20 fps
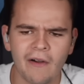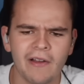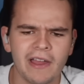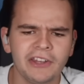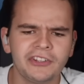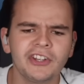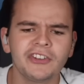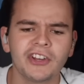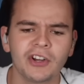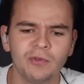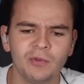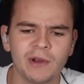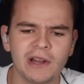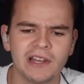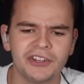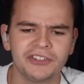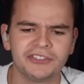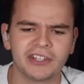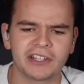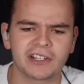Now, is this a
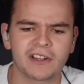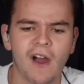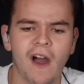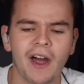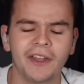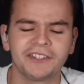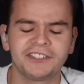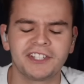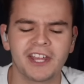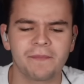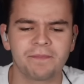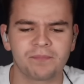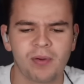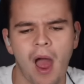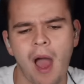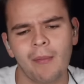realistic concept?